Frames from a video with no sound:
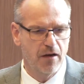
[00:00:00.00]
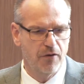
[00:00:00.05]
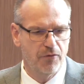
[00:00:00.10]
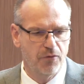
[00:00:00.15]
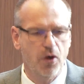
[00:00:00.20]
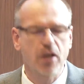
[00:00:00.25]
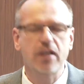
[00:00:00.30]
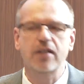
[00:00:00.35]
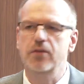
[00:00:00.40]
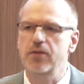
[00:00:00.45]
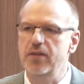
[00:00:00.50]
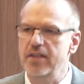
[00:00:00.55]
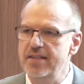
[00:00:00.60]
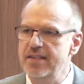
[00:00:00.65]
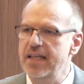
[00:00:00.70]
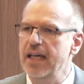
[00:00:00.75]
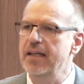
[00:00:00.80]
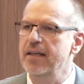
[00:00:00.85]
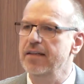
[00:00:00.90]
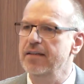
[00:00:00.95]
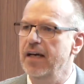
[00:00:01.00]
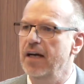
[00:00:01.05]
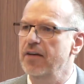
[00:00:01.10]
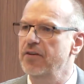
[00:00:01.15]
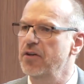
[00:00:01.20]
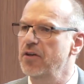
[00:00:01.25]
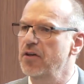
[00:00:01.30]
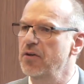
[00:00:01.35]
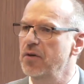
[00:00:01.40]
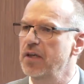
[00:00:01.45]
fall into the second
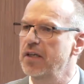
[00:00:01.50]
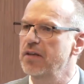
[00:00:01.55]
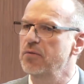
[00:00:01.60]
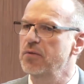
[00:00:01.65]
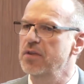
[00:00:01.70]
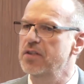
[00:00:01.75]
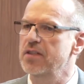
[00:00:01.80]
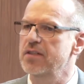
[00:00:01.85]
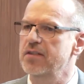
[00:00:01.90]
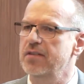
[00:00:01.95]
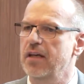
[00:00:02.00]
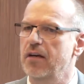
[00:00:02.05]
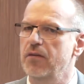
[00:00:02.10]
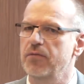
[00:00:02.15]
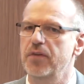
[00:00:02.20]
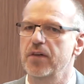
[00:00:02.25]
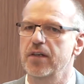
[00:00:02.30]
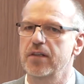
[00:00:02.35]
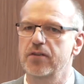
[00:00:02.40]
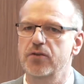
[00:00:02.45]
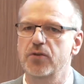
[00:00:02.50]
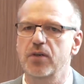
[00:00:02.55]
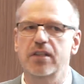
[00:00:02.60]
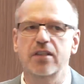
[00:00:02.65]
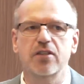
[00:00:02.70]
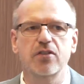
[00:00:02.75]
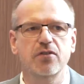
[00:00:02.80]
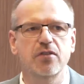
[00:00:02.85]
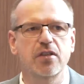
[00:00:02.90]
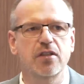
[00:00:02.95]
category, which is kind of the
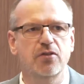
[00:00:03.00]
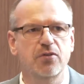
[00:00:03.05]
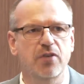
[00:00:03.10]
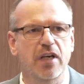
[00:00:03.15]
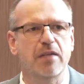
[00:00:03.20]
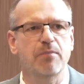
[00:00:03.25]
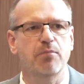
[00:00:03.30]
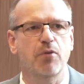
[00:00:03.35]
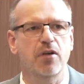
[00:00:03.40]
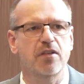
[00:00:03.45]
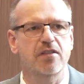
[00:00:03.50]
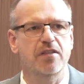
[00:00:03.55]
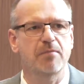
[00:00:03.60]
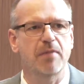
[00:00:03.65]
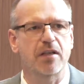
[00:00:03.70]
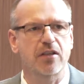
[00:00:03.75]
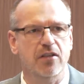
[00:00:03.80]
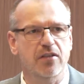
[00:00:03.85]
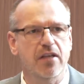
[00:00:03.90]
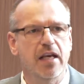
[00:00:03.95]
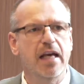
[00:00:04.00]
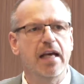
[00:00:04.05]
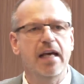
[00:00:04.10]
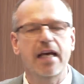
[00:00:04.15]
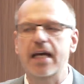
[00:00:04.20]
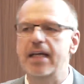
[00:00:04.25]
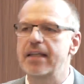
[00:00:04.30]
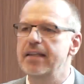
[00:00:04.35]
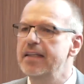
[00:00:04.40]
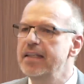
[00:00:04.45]
traditional trade policy measures.
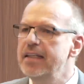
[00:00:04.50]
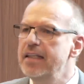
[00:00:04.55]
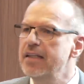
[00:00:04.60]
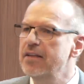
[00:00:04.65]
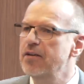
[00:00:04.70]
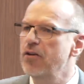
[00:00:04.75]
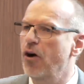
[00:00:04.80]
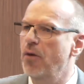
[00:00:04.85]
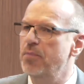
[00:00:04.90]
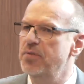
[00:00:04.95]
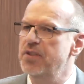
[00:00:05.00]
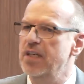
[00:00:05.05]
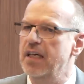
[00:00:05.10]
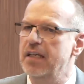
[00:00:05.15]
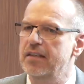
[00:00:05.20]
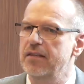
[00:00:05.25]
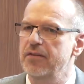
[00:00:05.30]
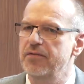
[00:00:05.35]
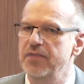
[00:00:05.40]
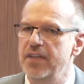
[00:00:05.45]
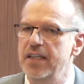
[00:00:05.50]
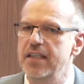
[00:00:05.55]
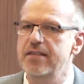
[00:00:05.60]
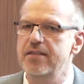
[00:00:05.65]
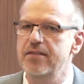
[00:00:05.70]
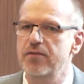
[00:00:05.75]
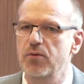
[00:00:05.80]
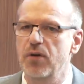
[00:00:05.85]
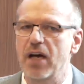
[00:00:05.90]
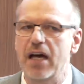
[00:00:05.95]
And here the objective
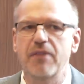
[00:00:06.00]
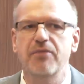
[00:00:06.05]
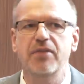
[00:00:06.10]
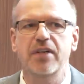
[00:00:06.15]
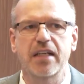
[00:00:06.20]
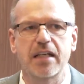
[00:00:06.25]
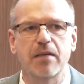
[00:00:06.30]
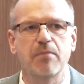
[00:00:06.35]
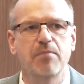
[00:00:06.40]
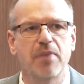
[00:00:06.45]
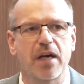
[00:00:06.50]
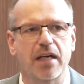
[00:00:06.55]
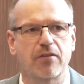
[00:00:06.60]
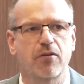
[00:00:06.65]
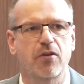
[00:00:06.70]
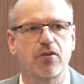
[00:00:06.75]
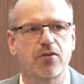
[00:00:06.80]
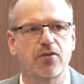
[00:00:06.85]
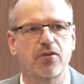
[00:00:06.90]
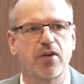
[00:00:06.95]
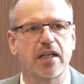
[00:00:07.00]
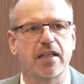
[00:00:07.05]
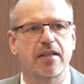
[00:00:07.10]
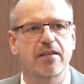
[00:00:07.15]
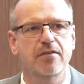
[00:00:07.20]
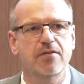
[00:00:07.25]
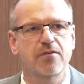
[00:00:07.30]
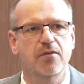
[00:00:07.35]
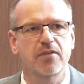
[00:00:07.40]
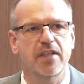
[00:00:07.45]
is to have an impact on trade.
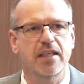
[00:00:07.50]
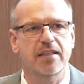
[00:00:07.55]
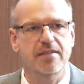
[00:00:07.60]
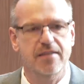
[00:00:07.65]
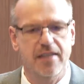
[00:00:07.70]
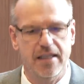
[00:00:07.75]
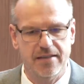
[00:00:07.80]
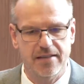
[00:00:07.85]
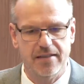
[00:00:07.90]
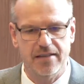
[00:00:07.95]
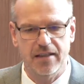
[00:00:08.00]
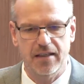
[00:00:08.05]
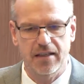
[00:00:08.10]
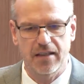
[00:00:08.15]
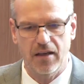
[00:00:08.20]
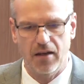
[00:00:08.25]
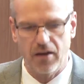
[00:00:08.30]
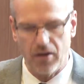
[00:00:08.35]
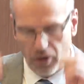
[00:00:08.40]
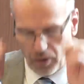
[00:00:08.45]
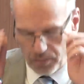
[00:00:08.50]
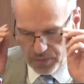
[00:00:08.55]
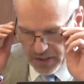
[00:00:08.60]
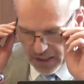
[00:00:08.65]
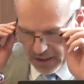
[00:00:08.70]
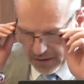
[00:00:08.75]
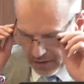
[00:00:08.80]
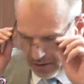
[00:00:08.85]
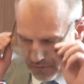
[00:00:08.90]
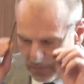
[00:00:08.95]
So that's the
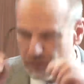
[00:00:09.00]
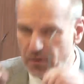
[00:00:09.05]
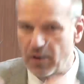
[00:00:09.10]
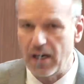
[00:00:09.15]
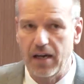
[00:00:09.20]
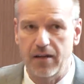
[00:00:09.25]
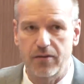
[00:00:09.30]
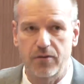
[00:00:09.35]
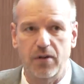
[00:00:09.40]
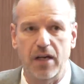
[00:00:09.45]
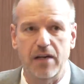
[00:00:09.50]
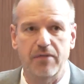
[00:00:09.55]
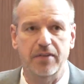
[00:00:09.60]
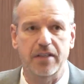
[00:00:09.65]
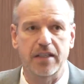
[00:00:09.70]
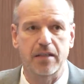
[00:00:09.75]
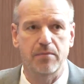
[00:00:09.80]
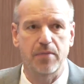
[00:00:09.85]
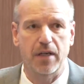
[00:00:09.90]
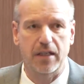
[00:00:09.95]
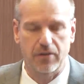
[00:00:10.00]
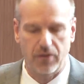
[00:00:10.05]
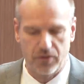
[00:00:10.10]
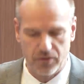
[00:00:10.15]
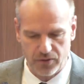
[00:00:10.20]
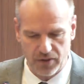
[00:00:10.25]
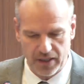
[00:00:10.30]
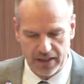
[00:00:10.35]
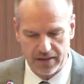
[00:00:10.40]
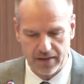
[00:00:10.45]
objective, to have an impact
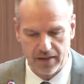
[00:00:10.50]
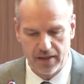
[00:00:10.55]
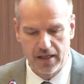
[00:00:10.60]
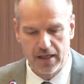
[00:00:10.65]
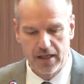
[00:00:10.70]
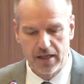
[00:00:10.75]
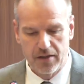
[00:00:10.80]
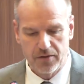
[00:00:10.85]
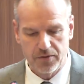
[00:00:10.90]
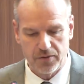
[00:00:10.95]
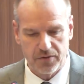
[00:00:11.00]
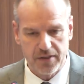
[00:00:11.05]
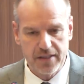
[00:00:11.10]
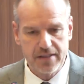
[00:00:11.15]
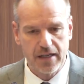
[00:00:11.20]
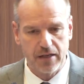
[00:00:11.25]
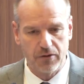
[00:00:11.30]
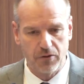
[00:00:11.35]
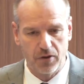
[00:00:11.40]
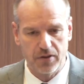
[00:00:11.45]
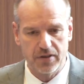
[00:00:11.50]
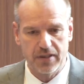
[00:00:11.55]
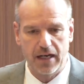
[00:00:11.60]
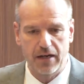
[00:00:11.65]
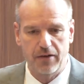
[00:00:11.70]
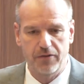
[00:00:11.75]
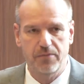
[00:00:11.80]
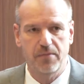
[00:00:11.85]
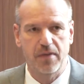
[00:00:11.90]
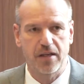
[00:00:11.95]
on trade. So these are
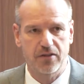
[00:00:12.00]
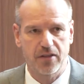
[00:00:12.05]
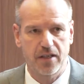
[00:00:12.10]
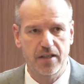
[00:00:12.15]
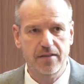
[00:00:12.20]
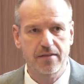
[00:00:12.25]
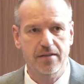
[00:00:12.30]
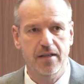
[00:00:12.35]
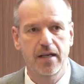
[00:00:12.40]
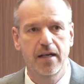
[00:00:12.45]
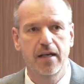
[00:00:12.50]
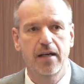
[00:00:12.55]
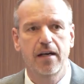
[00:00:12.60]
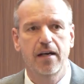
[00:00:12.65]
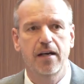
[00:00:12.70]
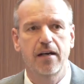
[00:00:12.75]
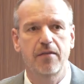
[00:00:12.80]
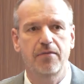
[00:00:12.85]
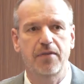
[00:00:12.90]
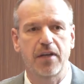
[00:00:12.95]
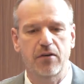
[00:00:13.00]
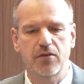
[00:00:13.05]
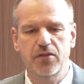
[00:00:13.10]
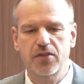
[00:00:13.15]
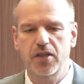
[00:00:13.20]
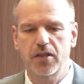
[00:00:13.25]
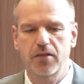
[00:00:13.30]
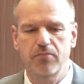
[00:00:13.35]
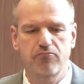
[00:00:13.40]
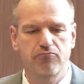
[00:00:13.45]
non-tariff measures. There
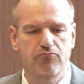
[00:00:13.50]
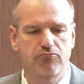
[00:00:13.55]
is a